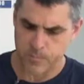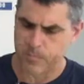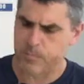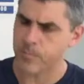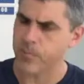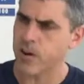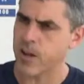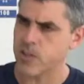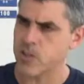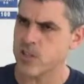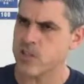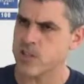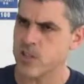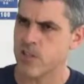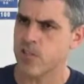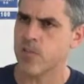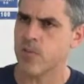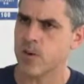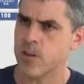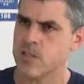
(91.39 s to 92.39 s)
projects
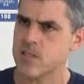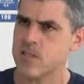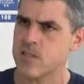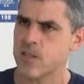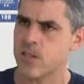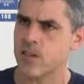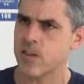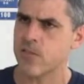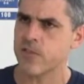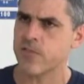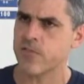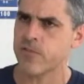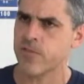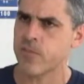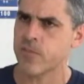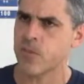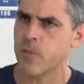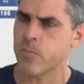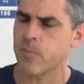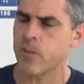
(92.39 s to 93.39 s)
and thrusts of
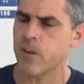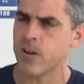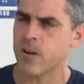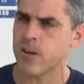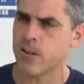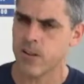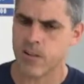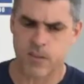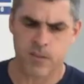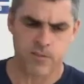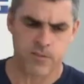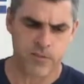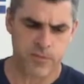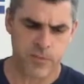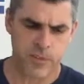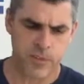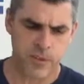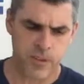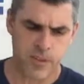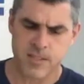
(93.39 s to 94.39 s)

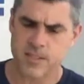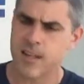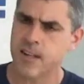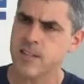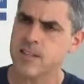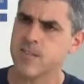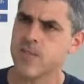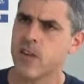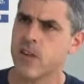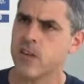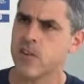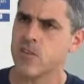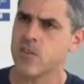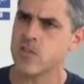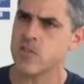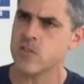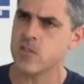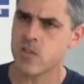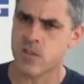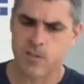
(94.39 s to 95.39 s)
aesthetics and values.
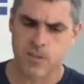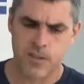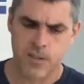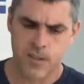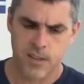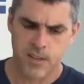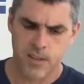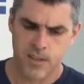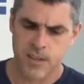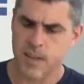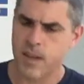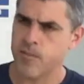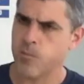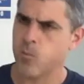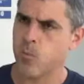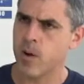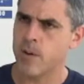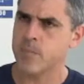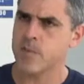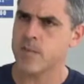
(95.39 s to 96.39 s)
So they have a
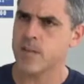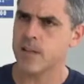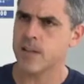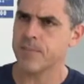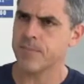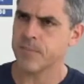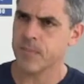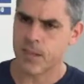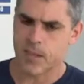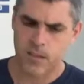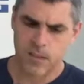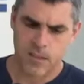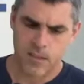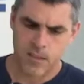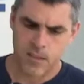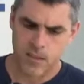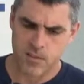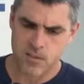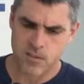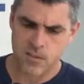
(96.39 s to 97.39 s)
website,
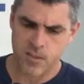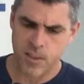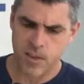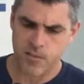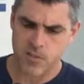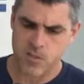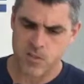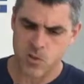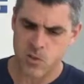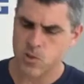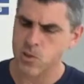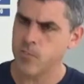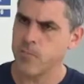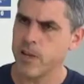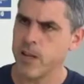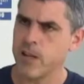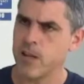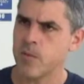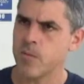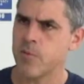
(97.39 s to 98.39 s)
so they have a social
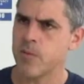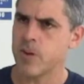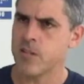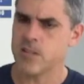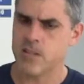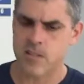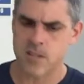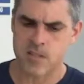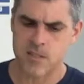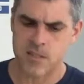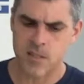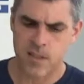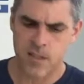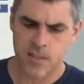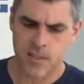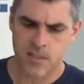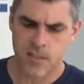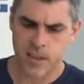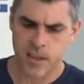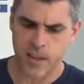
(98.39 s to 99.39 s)
media presence,
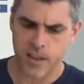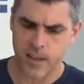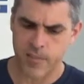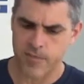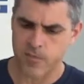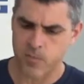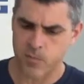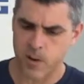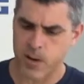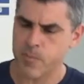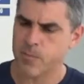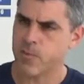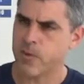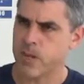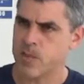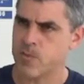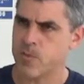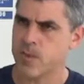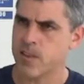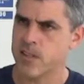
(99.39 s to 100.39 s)
they have to write
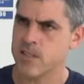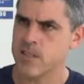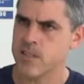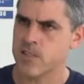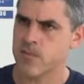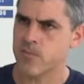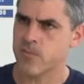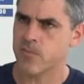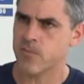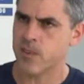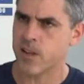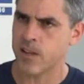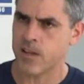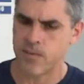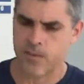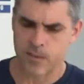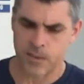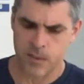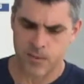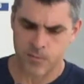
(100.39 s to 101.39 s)
press releases
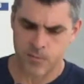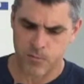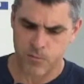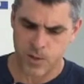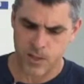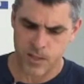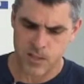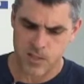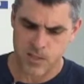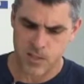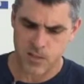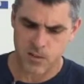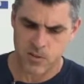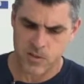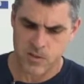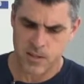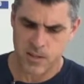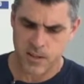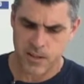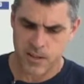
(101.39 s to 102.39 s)
and release
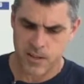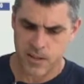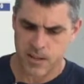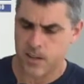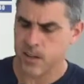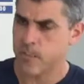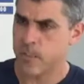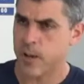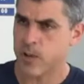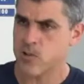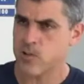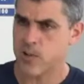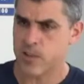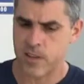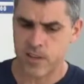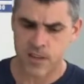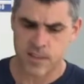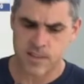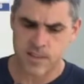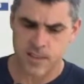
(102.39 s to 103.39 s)
those. And then a major
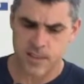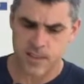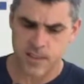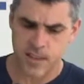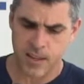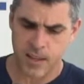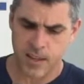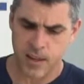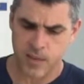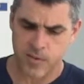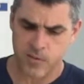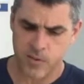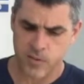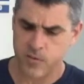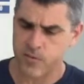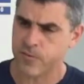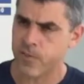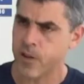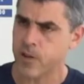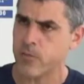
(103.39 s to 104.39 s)
thing is that they have to
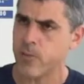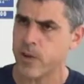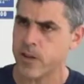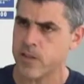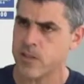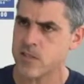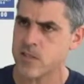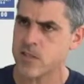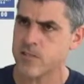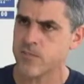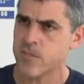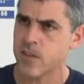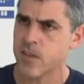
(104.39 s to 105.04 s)
fundraise